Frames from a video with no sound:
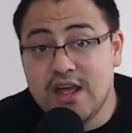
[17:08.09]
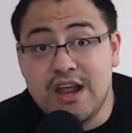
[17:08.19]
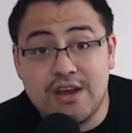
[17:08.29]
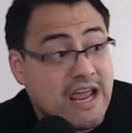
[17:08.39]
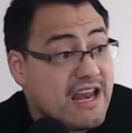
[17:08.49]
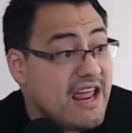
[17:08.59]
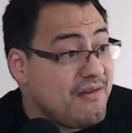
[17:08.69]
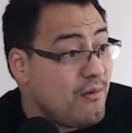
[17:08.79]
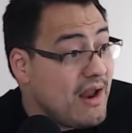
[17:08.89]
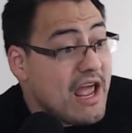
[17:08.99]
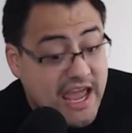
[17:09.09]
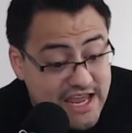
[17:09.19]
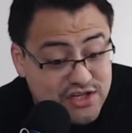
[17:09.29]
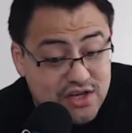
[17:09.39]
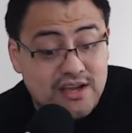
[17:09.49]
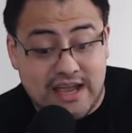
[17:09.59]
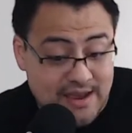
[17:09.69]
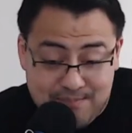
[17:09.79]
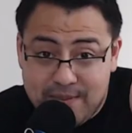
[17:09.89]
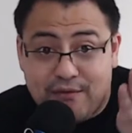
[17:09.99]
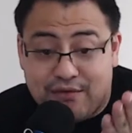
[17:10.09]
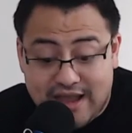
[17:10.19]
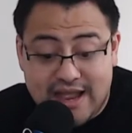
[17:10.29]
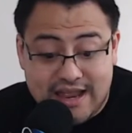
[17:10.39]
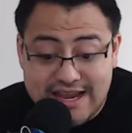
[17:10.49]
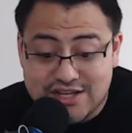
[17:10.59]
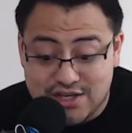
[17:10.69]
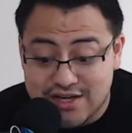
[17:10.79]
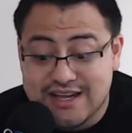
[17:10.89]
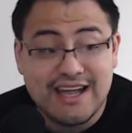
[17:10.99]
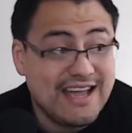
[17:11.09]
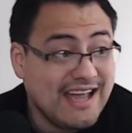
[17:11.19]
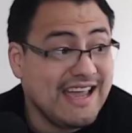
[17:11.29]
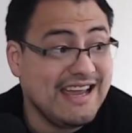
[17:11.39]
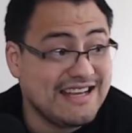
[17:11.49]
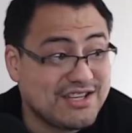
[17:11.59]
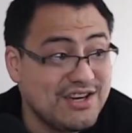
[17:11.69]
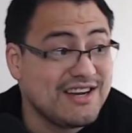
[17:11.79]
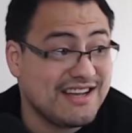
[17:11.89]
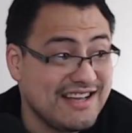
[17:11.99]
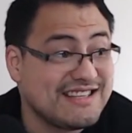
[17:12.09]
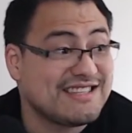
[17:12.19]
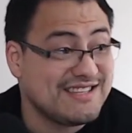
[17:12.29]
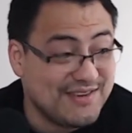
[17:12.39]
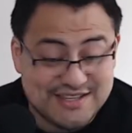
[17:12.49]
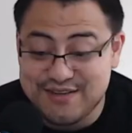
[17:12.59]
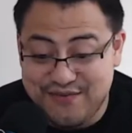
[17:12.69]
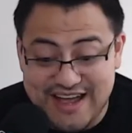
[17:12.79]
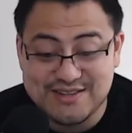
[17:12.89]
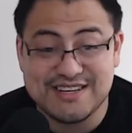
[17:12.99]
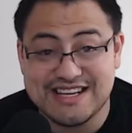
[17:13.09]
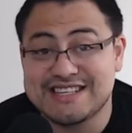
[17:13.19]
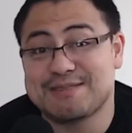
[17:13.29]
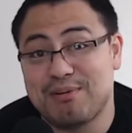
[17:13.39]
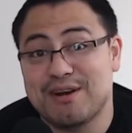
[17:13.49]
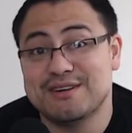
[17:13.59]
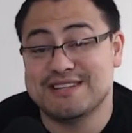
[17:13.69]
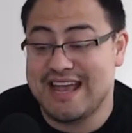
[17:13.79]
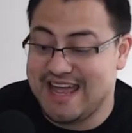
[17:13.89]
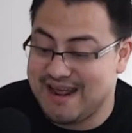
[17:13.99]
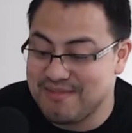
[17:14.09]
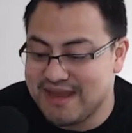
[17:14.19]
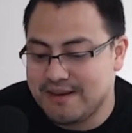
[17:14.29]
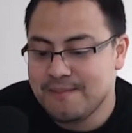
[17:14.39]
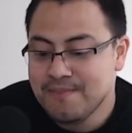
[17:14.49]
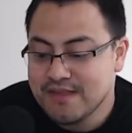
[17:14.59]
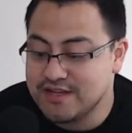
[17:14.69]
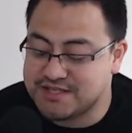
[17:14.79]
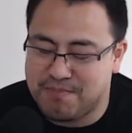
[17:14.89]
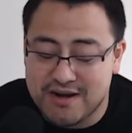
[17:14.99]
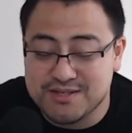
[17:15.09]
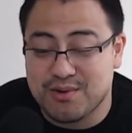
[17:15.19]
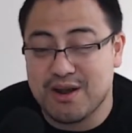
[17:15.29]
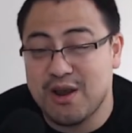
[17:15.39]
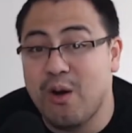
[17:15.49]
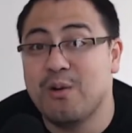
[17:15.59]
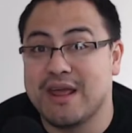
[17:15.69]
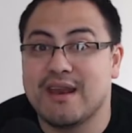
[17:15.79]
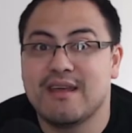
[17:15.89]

he didn't even win. He took, and people forget, he took teams to the finals against the Spurs. And, I mean, the Spurs were loaded.